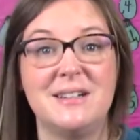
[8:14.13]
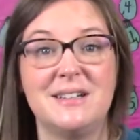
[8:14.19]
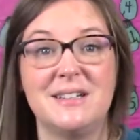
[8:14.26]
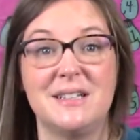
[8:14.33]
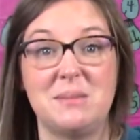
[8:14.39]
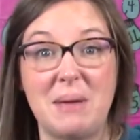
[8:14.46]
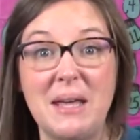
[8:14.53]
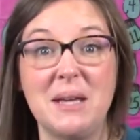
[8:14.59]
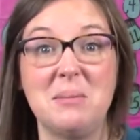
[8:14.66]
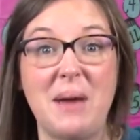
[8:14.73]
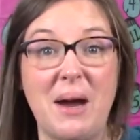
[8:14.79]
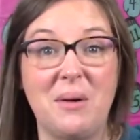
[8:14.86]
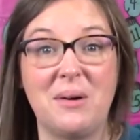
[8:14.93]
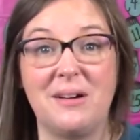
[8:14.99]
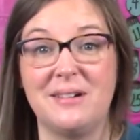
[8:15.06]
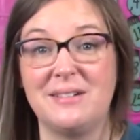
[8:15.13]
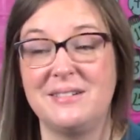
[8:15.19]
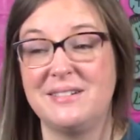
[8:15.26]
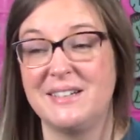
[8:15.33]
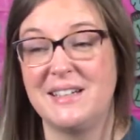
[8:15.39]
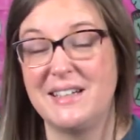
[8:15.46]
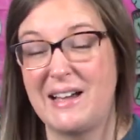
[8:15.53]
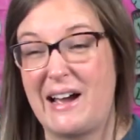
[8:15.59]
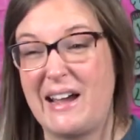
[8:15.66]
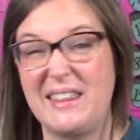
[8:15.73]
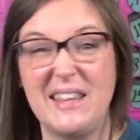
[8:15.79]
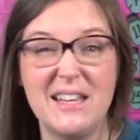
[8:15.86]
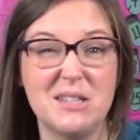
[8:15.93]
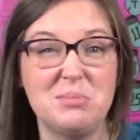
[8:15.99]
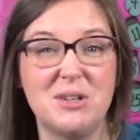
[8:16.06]
Spelling Power. I
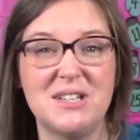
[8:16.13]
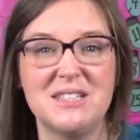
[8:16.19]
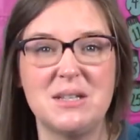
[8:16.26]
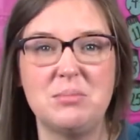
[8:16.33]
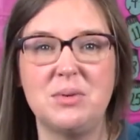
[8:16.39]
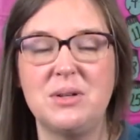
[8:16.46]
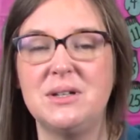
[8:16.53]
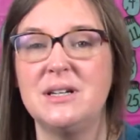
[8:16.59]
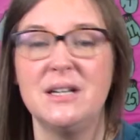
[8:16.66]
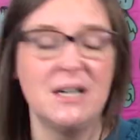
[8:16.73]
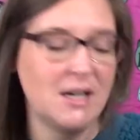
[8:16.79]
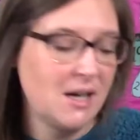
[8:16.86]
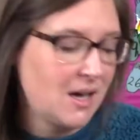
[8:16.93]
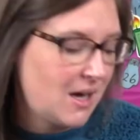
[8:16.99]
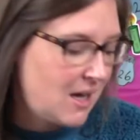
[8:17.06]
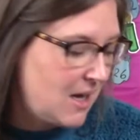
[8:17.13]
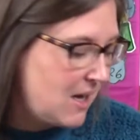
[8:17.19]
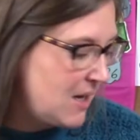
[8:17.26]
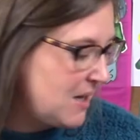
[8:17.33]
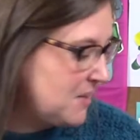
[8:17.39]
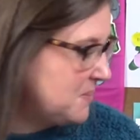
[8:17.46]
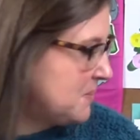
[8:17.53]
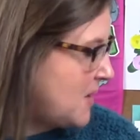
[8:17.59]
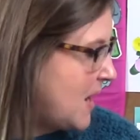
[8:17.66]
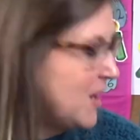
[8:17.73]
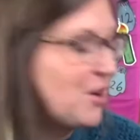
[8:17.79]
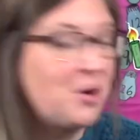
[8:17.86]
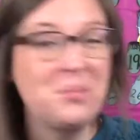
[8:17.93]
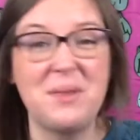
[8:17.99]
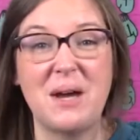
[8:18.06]
think it's pretty simple. Um, I
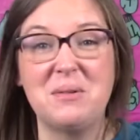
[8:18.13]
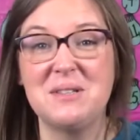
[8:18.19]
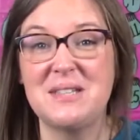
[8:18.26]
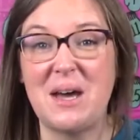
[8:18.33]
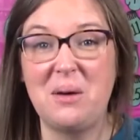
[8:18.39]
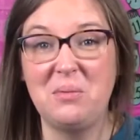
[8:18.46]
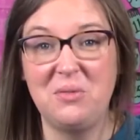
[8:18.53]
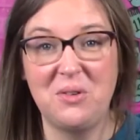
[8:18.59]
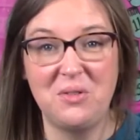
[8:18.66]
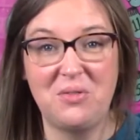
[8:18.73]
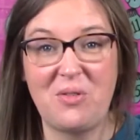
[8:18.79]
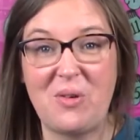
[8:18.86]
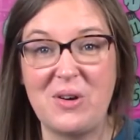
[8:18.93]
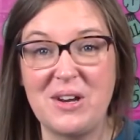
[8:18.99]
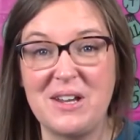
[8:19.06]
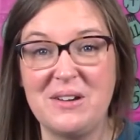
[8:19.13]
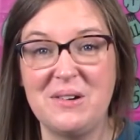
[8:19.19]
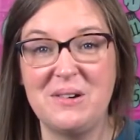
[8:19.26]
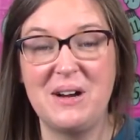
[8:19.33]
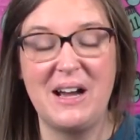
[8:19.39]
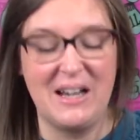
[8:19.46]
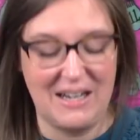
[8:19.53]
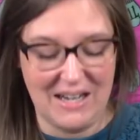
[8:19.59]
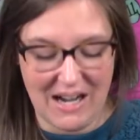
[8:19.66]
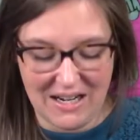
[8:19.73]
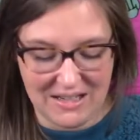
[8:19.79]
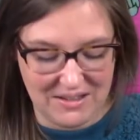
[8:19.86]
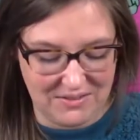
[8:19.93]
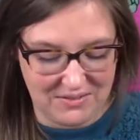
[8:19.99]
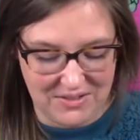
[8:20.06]
hope that was helpful for you. I
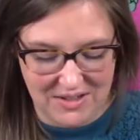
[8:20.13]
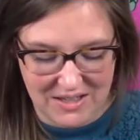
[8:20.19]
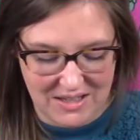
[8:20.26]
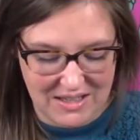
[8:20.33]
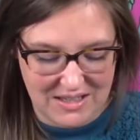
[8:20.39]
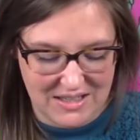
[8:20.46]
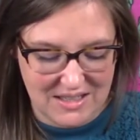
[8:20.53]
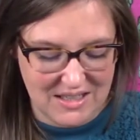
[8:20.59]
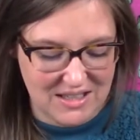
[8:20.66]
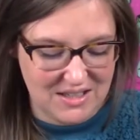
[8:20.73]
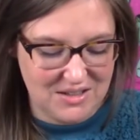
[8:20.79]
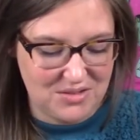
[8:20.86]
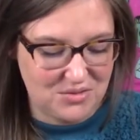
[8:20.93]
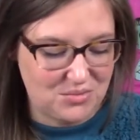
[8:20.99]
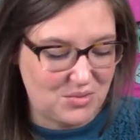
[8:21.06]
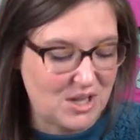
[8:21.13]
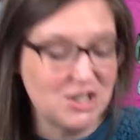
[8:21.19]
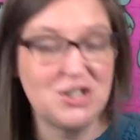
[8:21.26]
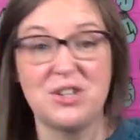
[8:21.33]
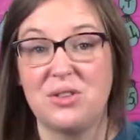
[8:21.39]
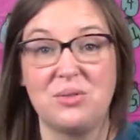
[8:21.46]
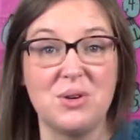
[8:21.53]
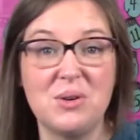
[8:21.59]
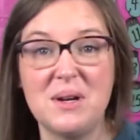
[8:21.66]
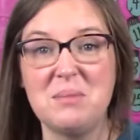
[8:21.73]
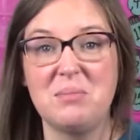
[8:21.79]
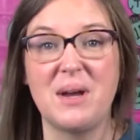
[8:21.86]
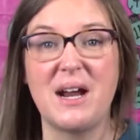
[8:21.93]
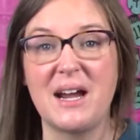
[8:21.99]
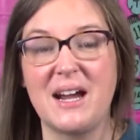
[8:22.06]
kind of rushed through it,
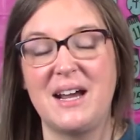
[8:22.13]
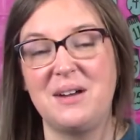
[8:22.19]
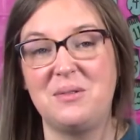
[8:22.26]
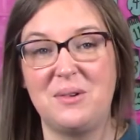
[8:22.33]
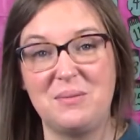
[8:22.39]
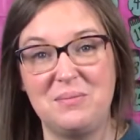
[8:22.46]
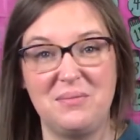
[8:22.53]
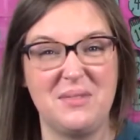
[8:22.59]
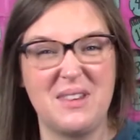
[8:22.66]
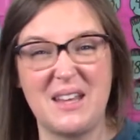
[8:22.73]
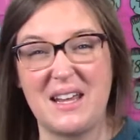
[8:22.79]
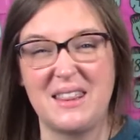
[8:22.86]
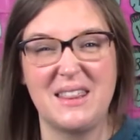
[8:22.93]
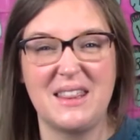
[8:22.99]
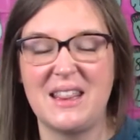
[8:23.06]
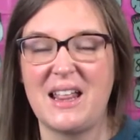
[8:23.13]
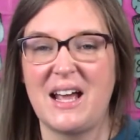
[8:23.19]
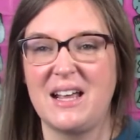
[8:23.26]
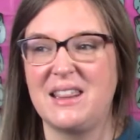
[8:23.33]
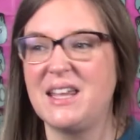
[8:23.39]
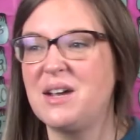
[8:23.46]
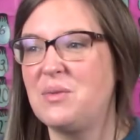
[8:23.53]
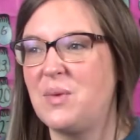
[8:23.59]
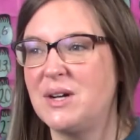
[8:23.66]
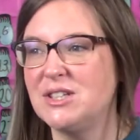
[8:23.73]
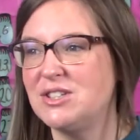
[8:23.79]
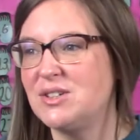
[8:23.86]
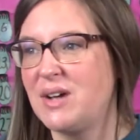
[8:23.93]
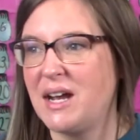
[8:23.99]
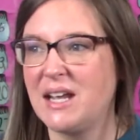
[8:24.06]
but I kind of, I, I think once
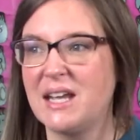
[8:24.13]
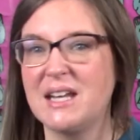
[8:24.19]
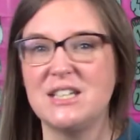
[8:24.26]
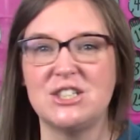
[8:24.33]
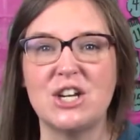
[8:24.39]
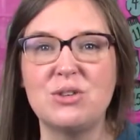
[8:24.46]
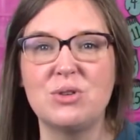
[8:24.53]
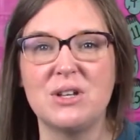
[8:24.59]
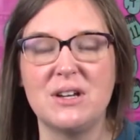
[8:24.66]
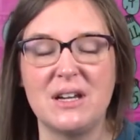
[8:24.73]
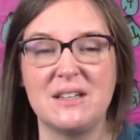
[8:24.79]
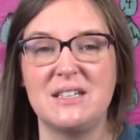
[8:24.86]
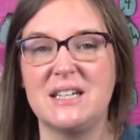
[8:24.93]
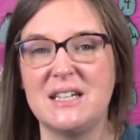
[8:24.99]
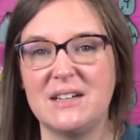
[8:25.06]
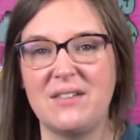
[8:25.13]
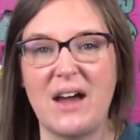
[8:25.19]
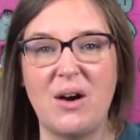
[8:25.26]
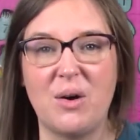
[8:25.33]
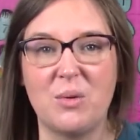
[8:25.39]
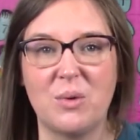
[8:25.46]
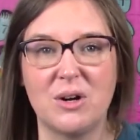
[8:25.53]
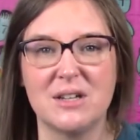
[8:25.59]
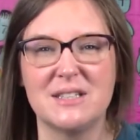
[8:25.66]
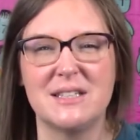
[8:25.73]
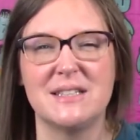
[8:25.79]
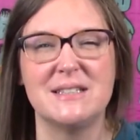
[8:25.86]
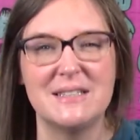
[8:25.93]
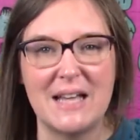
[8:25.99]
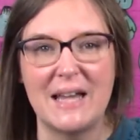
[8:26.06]
you kind of get a general idea of how it works,
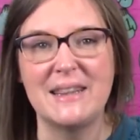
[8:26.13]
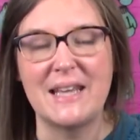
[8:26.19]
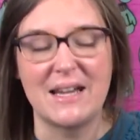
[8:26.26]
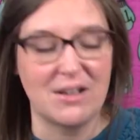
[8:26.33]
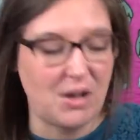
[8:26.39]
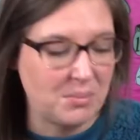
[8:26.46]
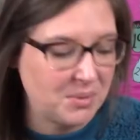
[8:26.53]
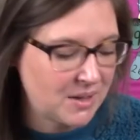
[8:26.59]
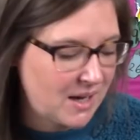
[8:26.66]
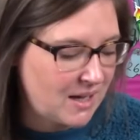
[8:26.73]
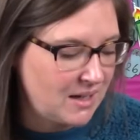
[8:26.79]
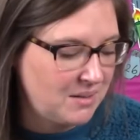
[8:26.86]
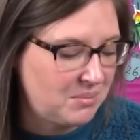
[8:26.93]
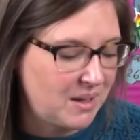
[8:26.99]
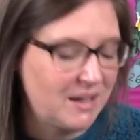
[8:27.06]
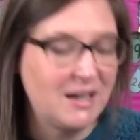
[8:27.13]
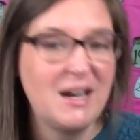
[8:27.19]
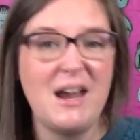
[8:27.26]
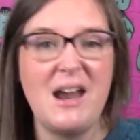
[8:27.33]
it's not that complicated, but